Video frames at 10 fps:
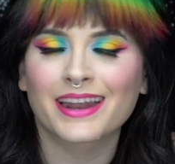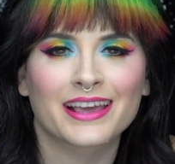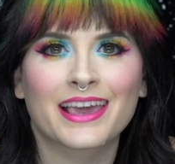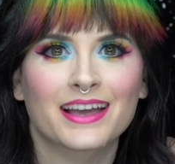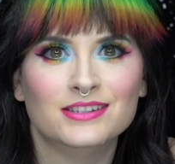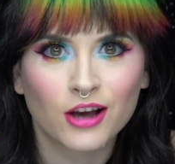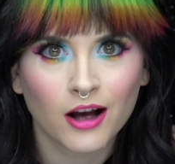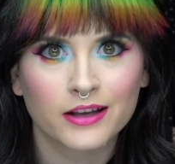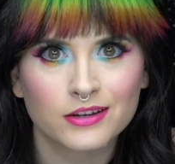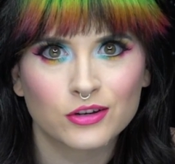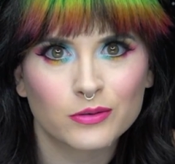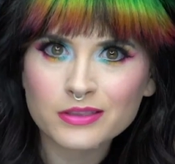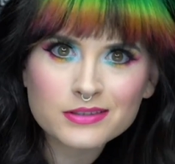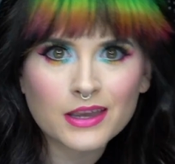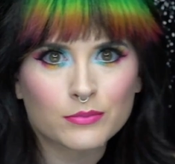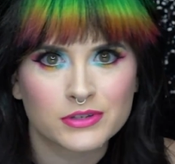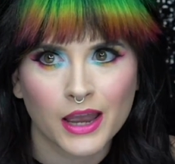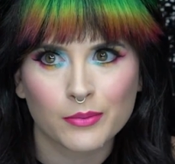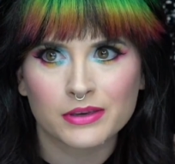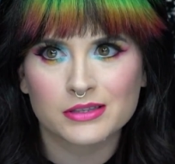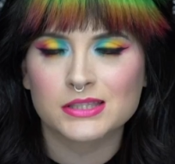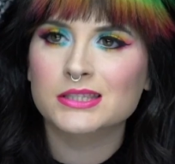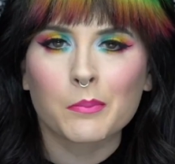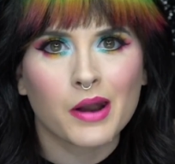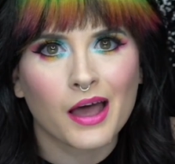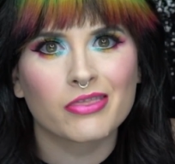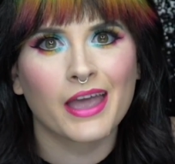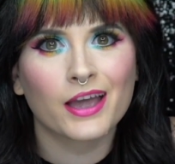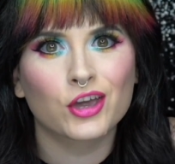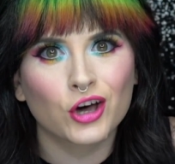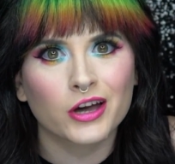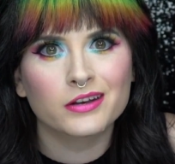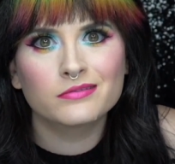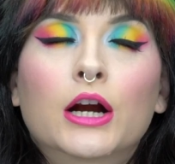that I can't talk and do at the same time because I'm not that good.